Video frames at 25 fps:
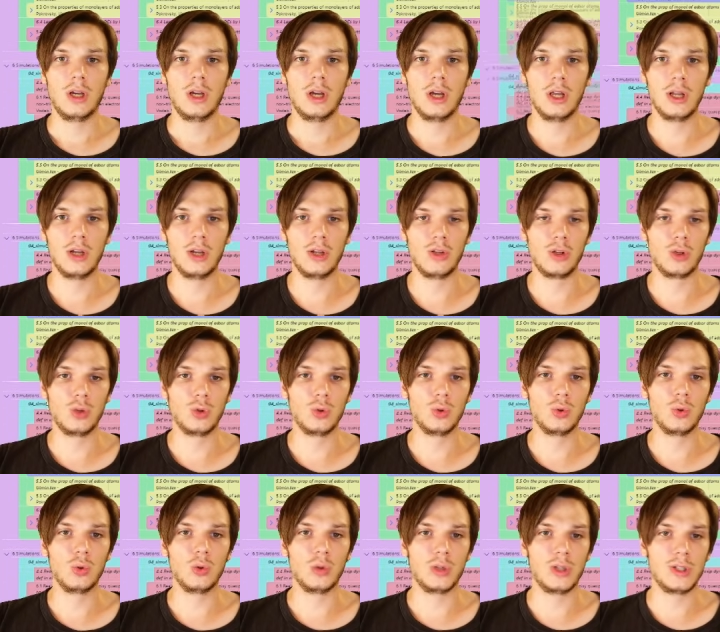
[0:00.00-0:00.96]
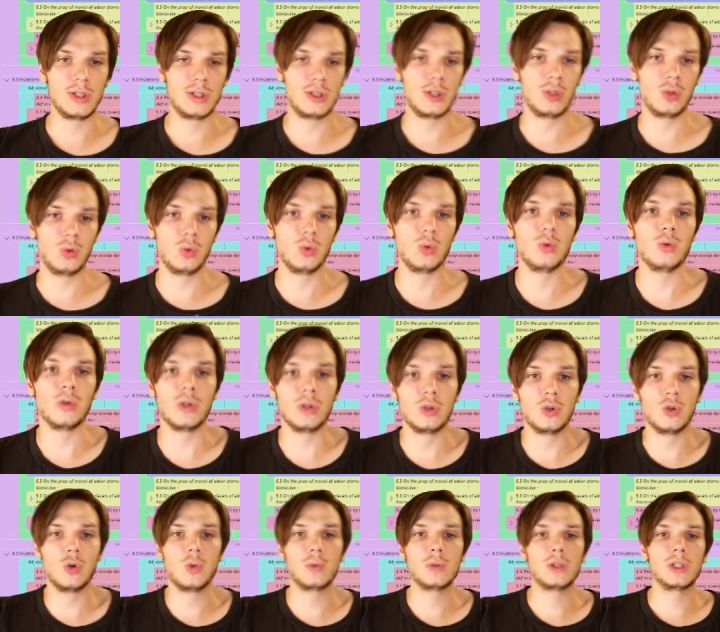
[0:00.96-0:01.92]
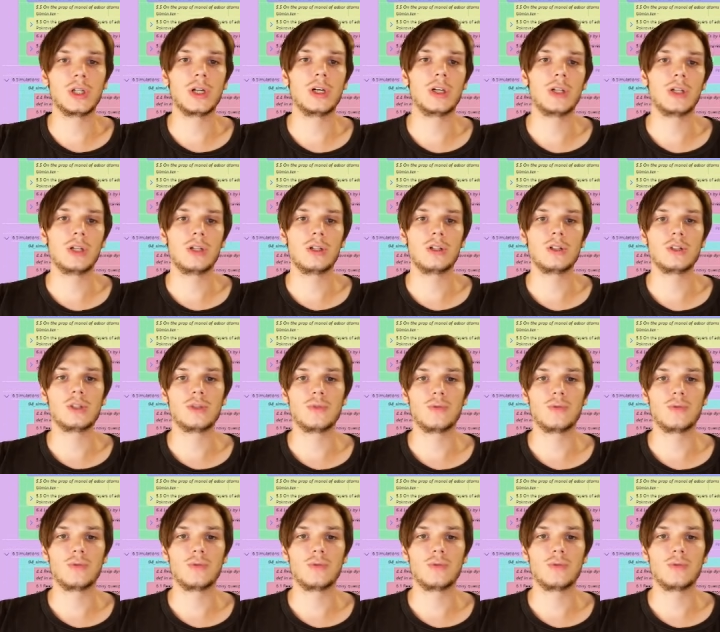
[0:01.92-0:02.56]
Another tool is the tool that groups articles.